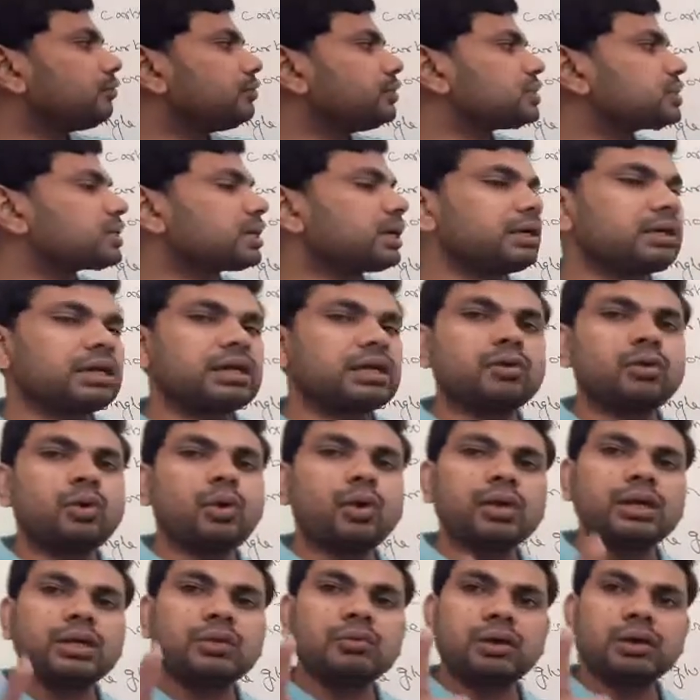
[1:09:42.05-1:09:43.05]
which contain
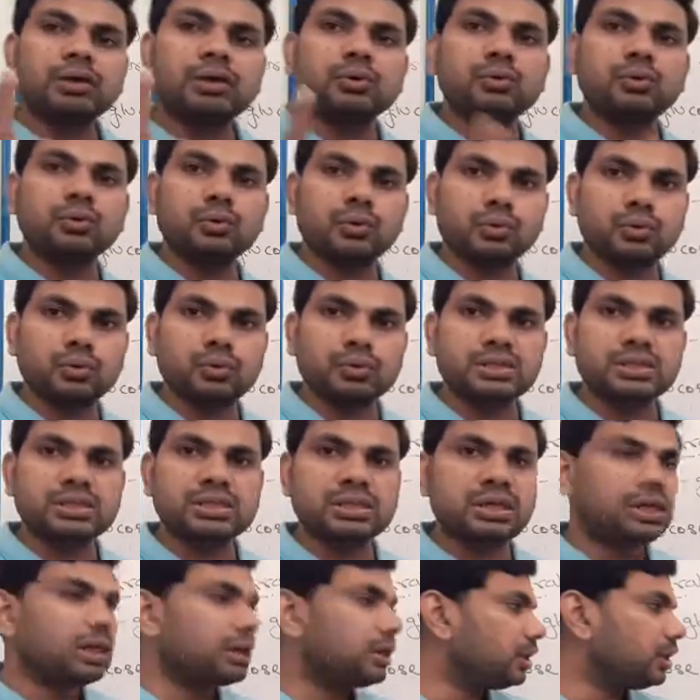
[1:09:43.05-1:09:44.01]
only one glucose.